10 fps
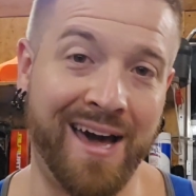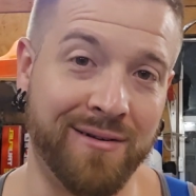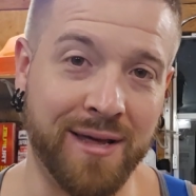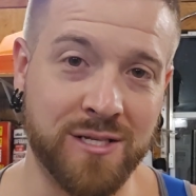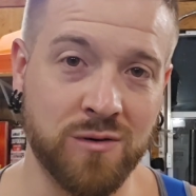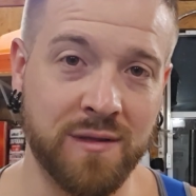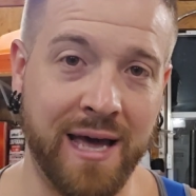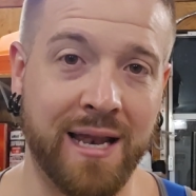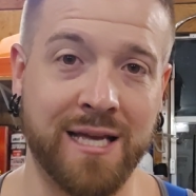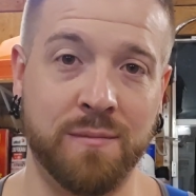I don't like doing
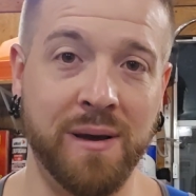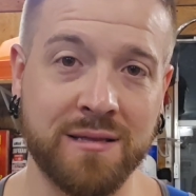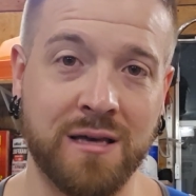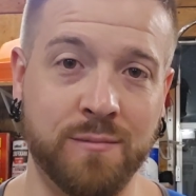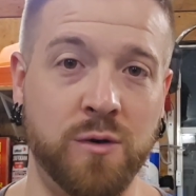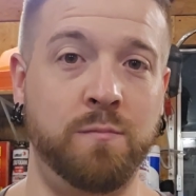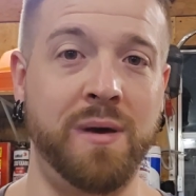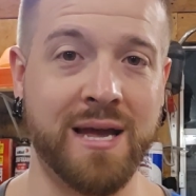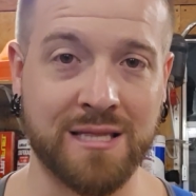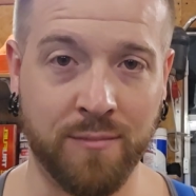that. I like to pick them. You
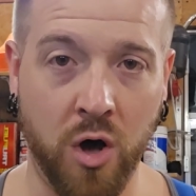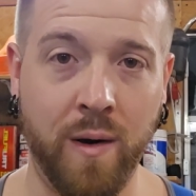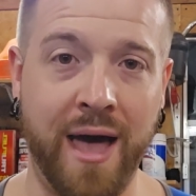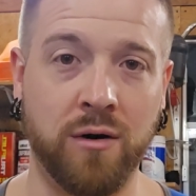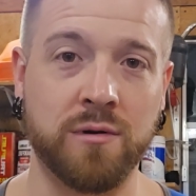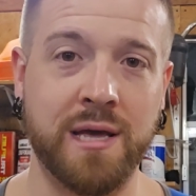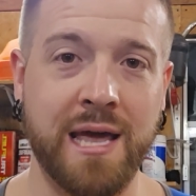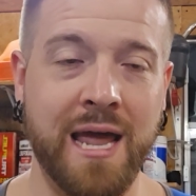pick them all out,